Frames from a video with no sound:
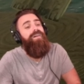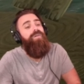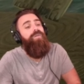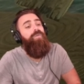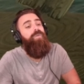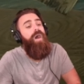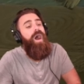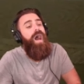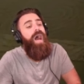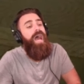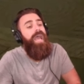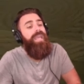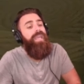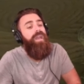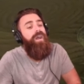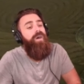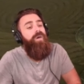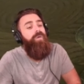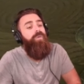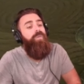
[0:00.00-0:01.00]
Why?
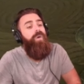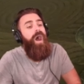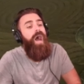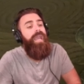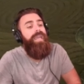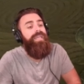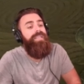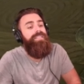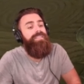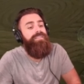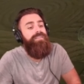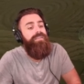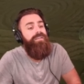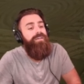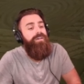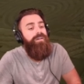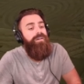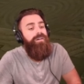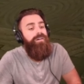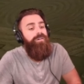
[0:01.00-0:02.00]
Why is...
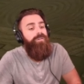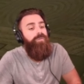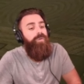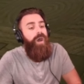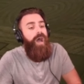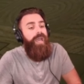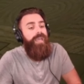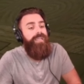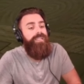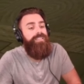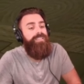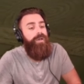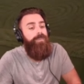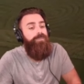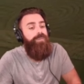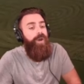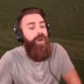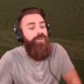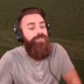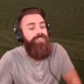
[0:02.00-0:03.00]
Why is the
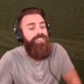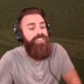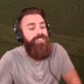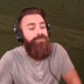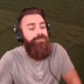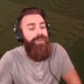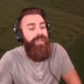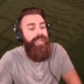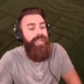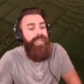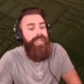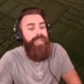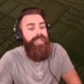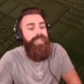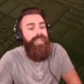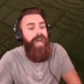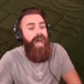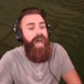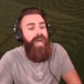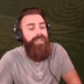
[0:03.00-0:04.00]
boat spinning
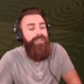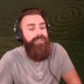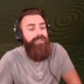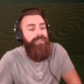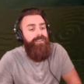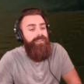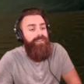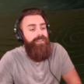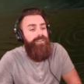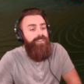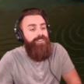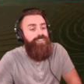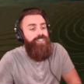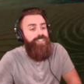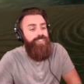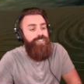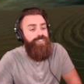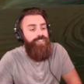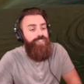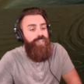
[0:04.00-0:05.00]
and not...
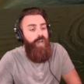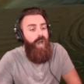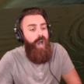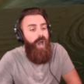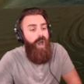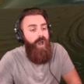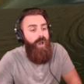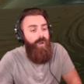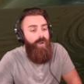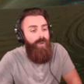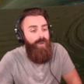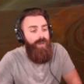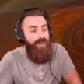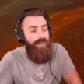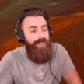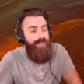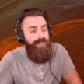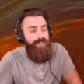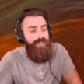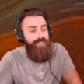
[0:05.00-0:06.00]
Just go!
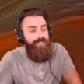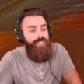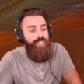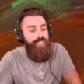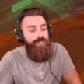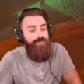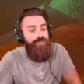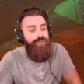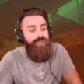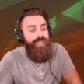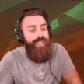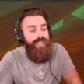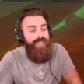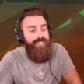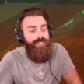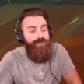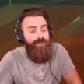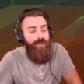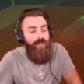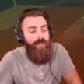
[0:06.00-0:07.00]
Just
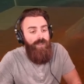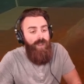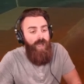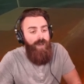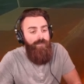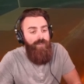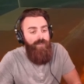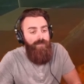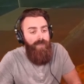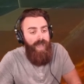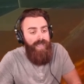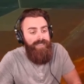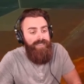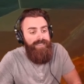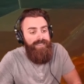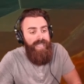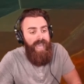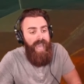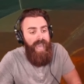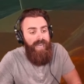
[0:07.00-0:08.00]
please, for the love of my
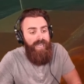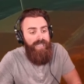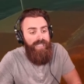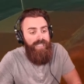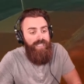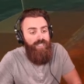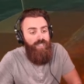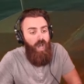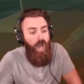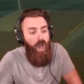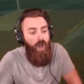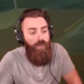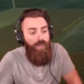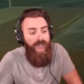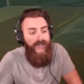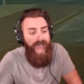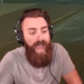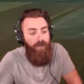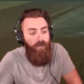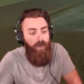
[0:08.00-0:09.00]
sanity, go
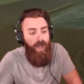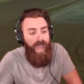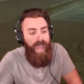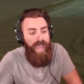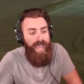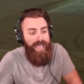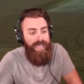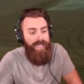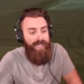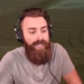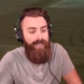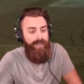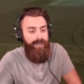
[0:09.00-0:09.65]
that way!